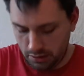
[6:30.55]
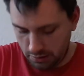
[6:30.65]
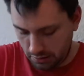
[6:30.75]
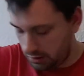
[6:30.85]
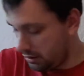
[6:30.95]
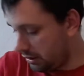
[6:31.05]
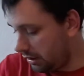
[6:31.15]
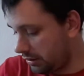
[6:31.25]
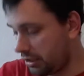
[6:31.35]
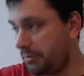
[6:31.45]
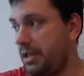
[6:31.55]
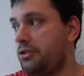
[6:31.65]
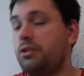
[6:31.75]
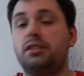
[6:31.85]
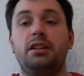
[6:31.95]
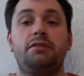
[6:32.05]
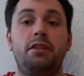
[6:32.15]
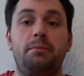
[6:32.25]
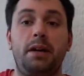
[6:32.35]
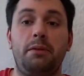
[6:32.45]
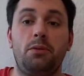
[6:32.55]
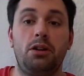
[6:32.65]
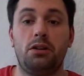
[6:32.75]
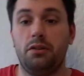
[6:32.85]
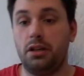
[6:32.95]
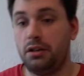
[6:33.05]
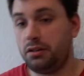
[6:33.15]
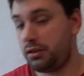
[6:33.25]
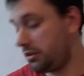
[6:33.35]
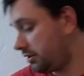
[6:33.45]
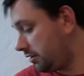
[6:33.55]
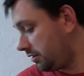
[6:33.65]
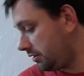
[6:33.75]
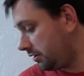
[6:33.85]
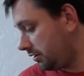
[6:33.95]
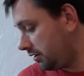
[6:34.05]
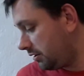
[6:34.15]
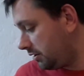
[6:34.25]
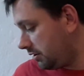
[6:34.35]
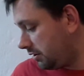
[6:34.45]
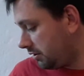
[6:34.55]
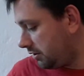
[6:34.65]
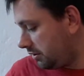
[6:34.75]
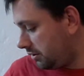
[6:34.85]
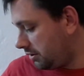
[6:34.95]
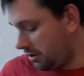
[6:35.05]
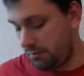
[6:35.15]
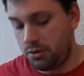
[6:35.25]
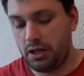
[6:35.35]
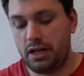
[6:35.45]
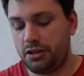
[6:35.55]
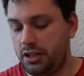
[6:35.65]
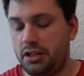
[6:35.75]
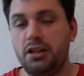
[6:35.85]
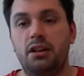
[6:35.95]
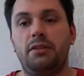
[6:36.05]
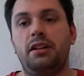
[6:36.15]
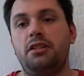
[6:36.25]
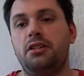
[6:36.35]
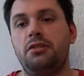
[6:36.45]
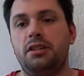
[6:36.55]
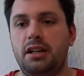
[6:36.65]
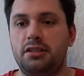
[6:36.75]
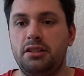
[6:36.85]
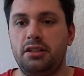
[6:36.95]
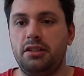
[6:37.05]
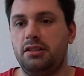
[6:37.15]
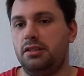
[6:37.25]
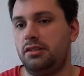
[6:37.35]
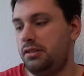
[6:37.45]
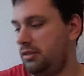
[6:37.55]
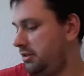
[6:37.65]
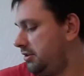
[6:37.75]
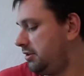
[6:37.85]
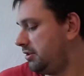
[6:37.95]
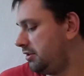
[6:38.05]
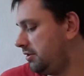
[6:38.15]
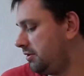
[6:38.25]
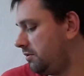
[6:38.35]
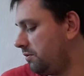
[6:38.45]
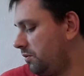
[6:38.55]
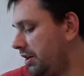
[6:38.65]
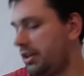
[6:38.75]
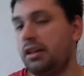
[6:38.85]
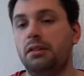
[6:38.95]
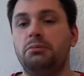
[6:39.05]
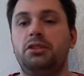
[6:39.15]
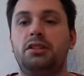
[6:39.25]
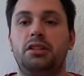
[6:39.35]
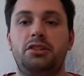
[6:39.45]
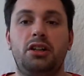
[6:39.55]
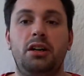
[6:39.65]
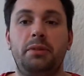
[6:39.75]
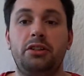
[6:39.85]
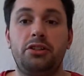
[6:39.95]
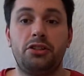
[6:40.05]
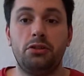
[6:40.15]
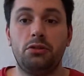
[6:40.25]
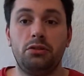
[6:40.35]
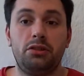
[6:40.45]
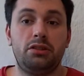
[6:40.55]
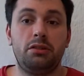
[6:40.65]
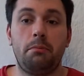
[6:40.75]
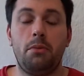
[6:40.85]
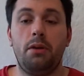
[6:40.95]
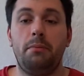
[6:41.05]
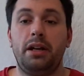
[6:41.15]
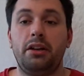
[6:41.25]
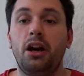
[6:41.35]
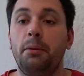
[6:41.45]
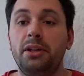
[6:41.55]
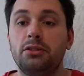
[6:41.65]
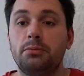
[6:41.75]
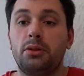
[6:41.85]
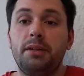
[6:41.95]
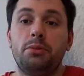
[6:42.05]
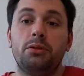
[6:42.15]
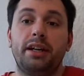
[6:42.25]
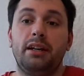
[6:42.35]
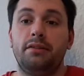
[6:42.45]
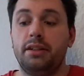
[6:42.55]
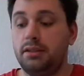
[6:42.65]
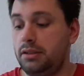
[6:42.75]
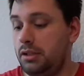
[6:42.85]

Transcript: it's going to be interesting for the paintwork on those. I might actually turn around and use that to, when it comes to the time in stores, might make an armies on parade board out of it.